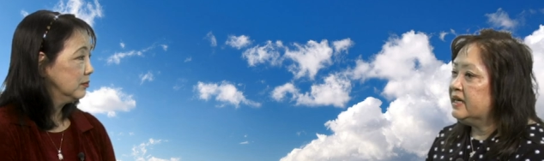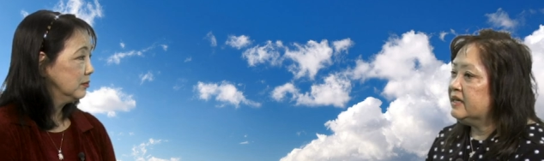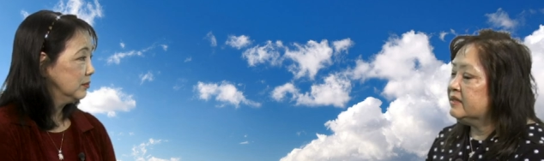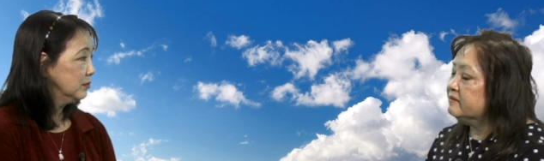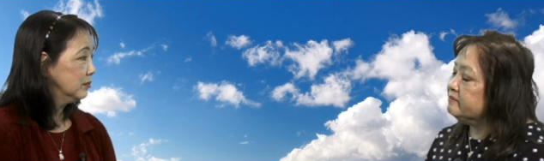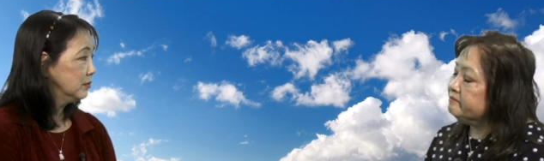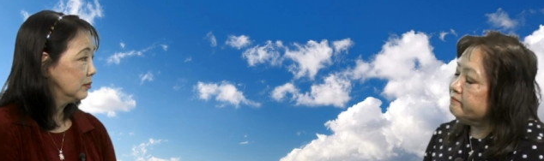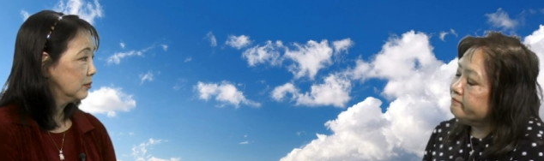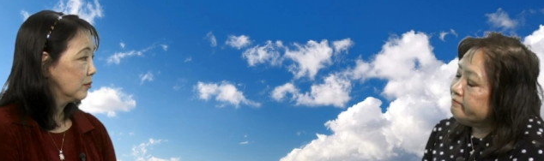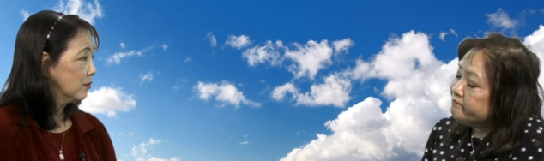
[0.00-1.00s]
Speaker 1: Um,
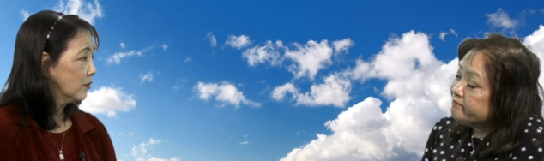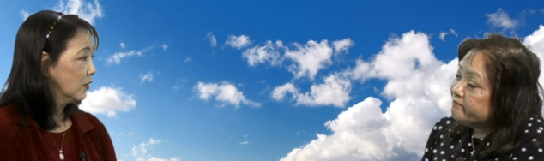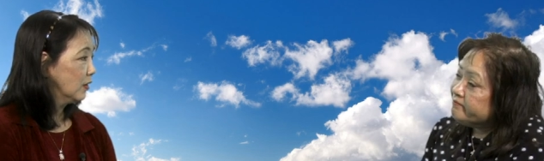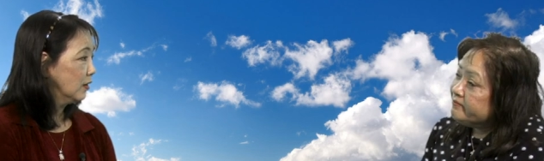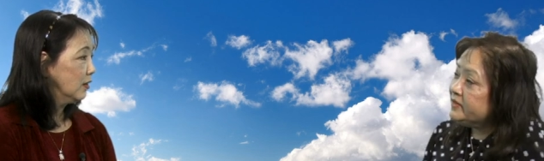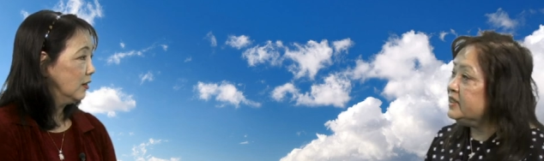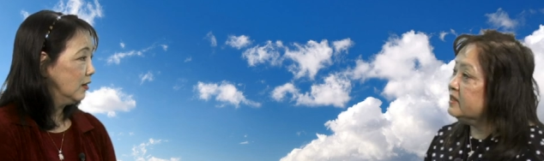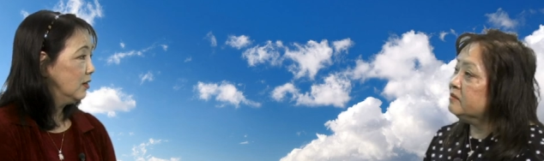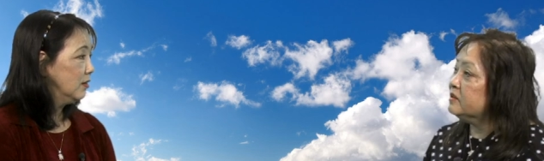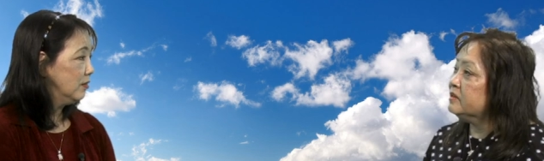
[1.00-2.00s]
you
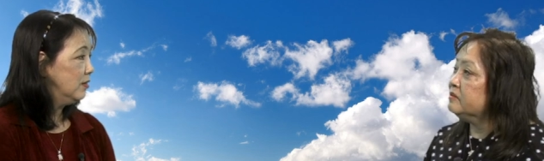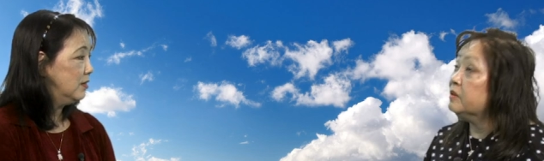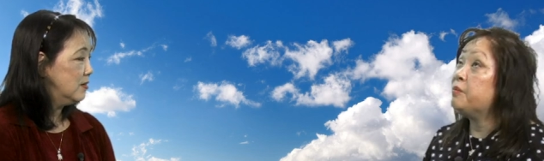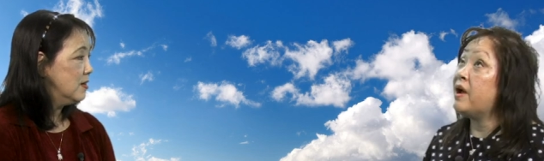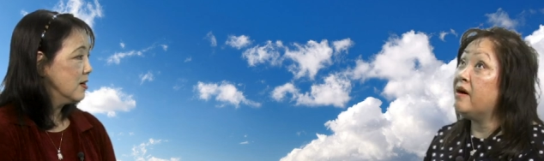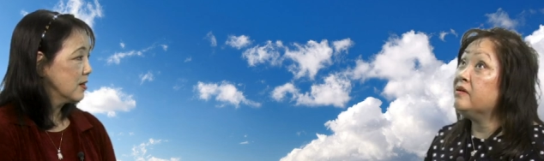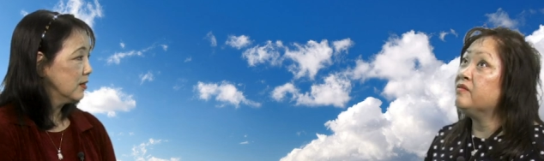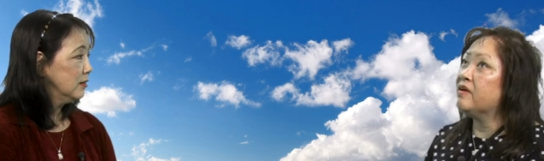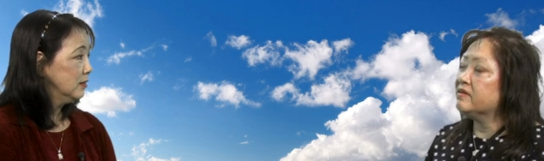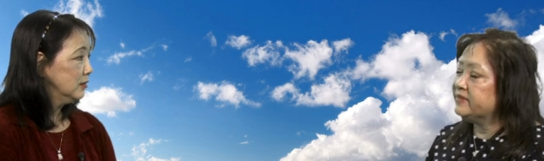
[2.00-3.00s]
know, we're, we're proud
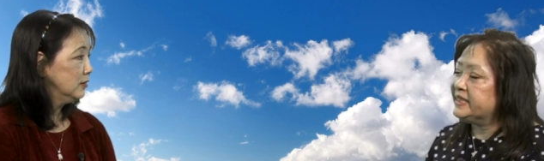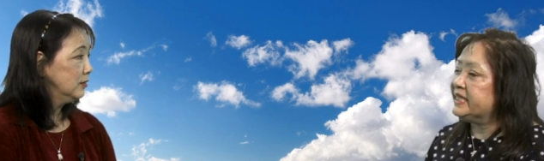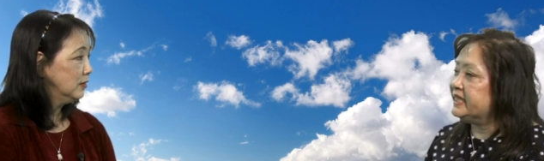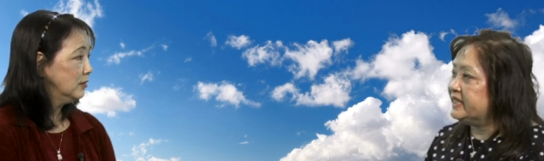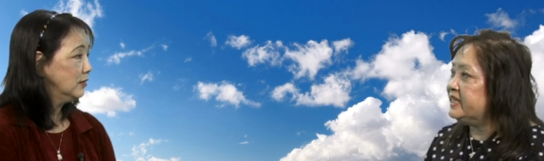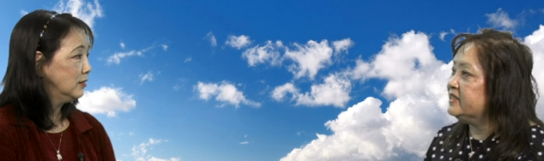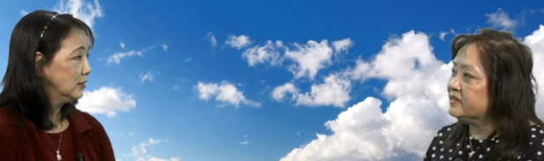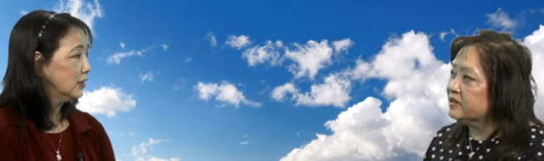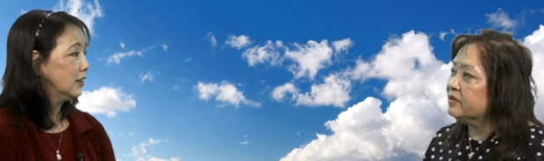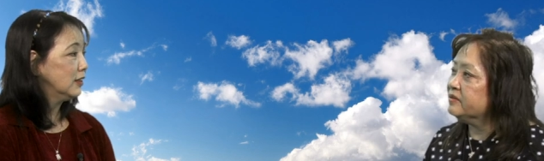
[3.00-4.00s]
of our
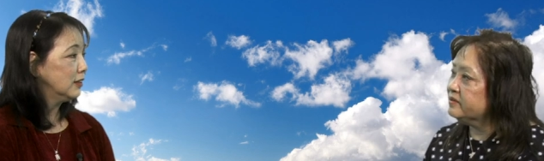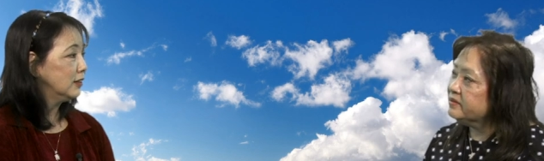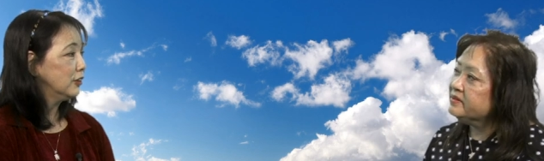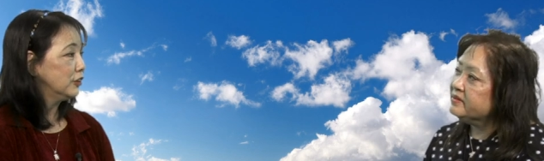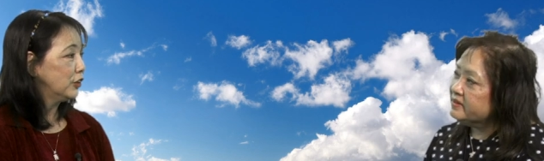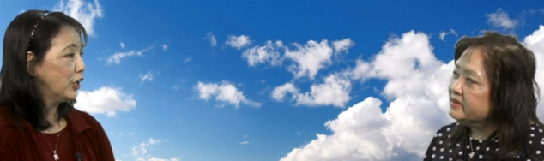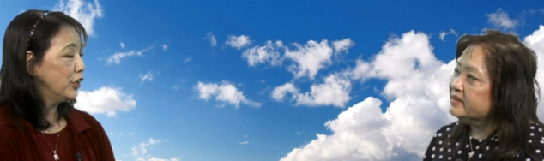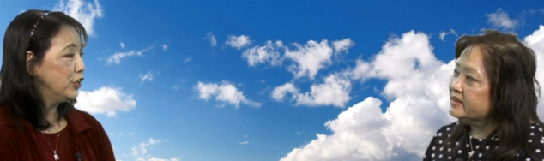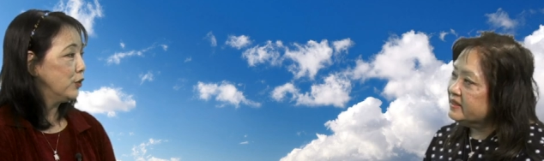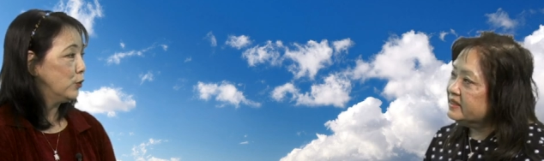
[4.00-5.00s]
facilities. So,
Speaker 2: are
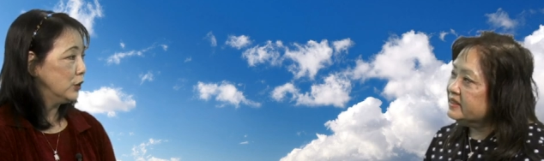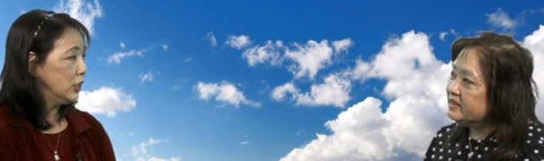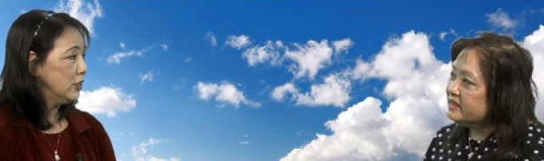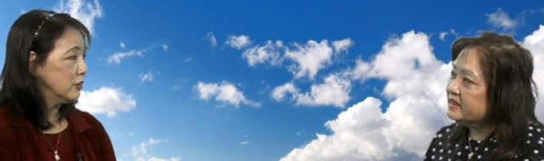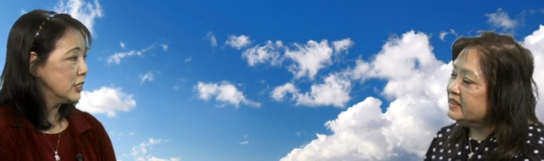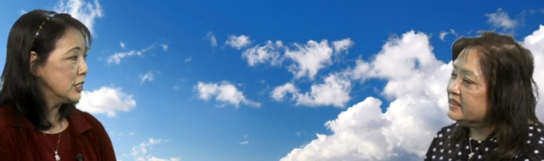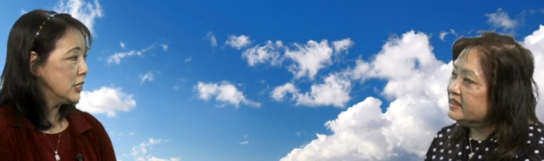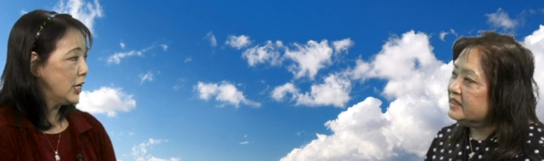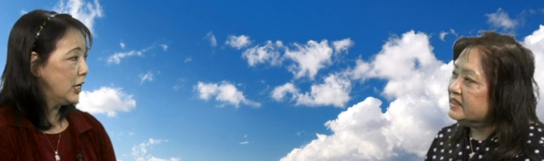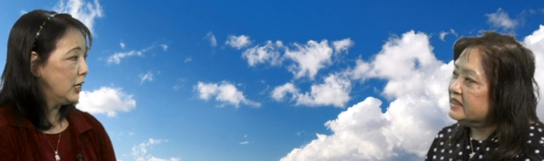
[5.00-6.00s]
you the only
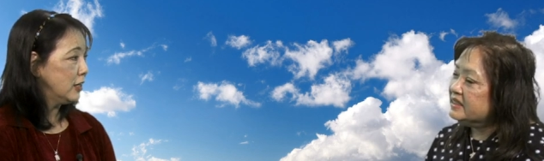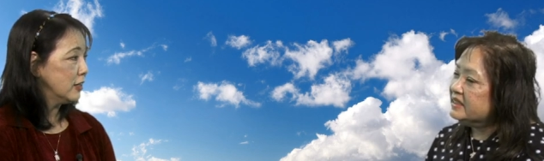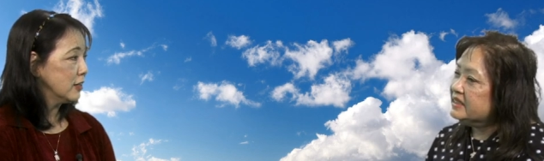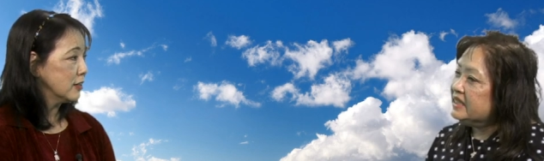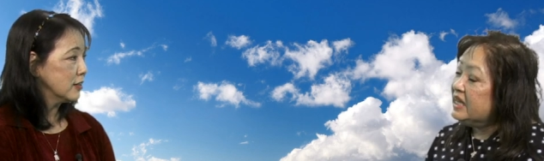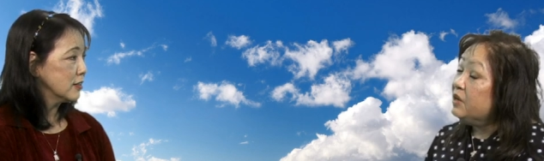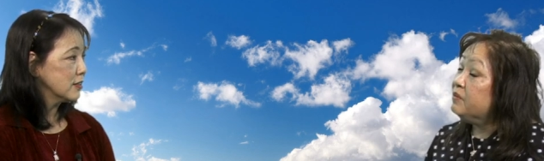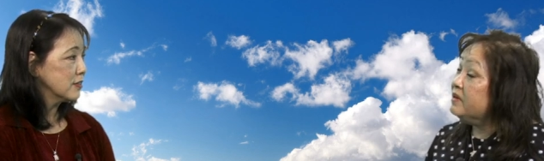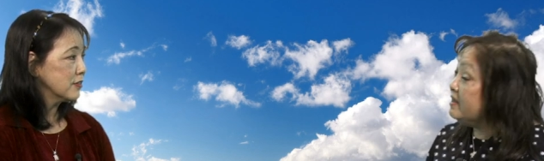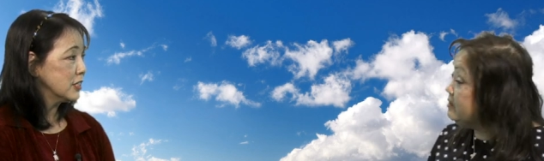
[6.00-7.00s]
USDA?
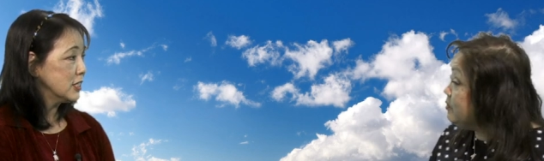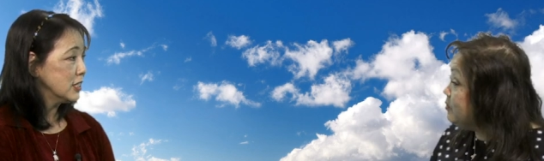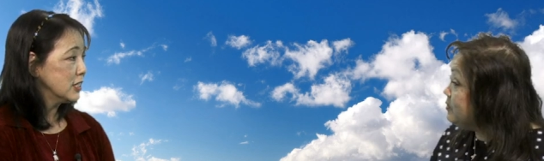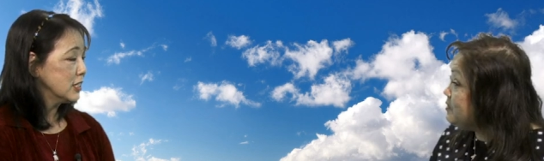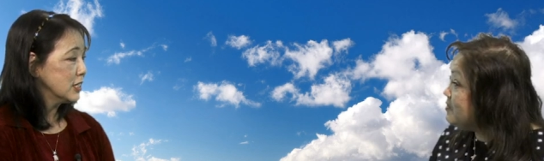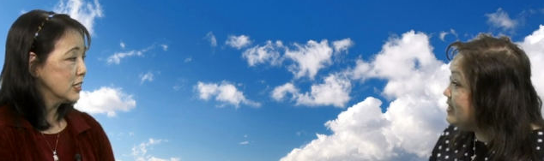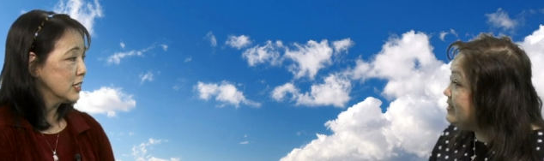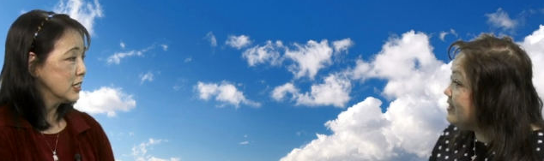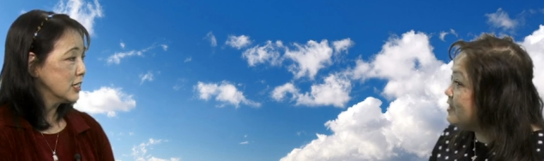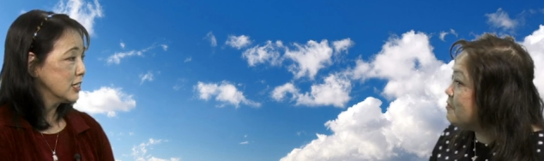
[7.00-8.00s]
Speaker 1: We're not the only
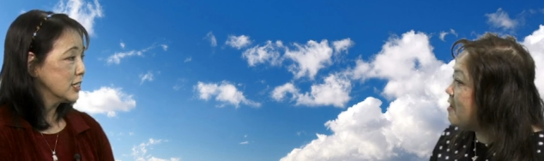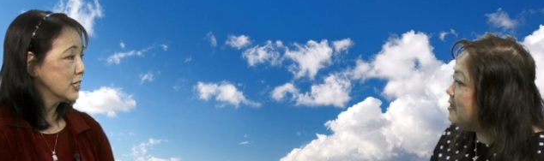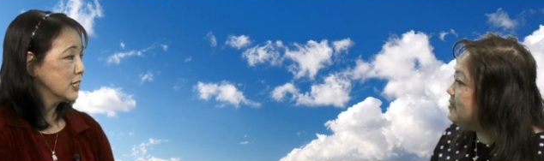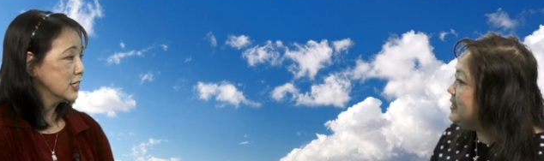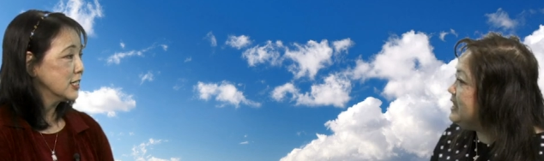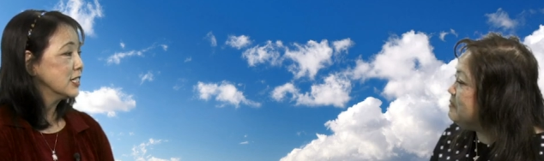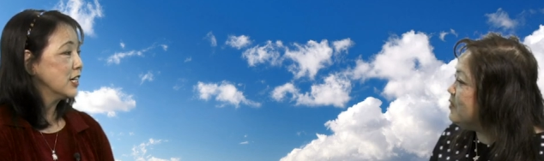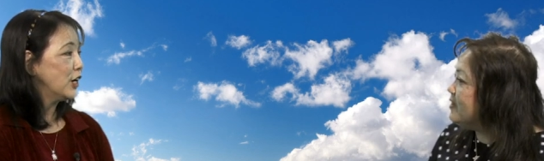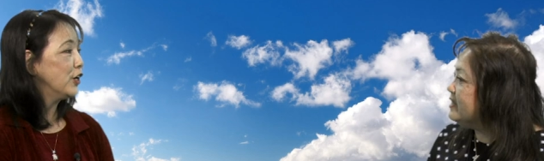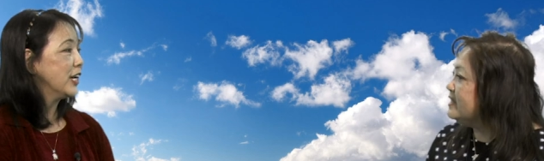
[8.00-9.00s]
ones on Oahu
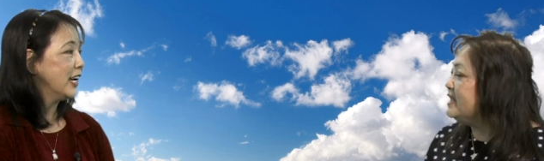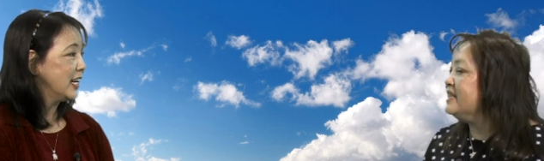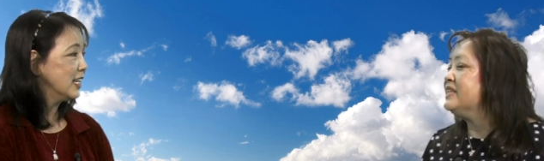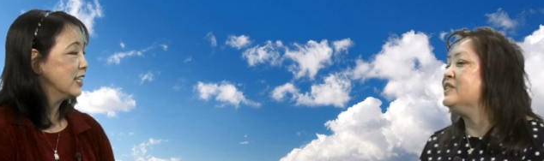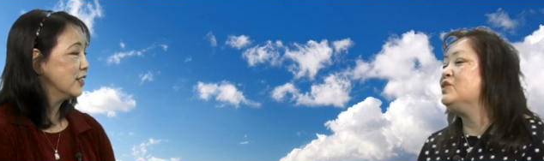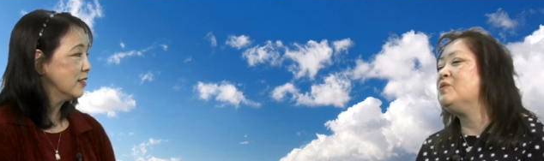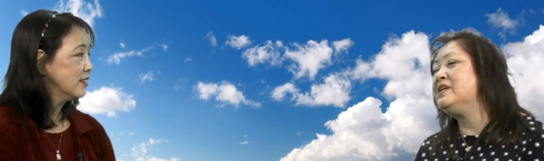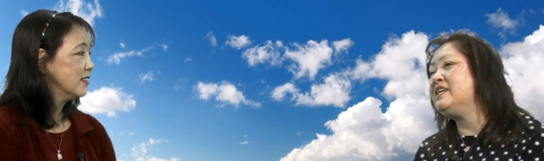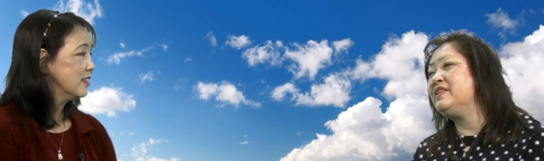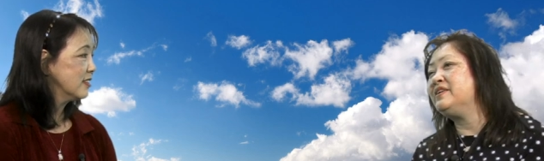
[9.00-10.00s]
anymore. Oh, okay. Uh, there's
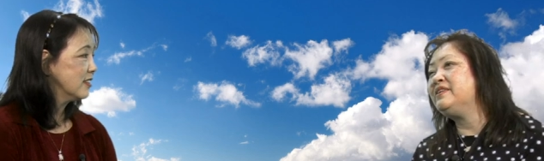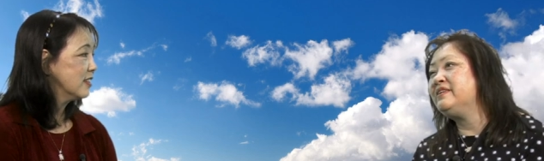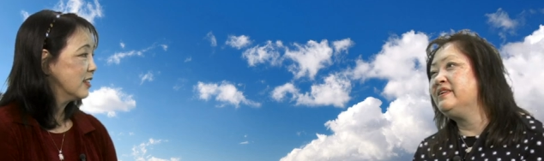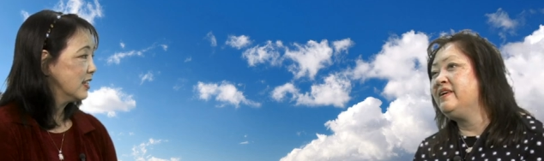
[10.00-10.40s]
one other,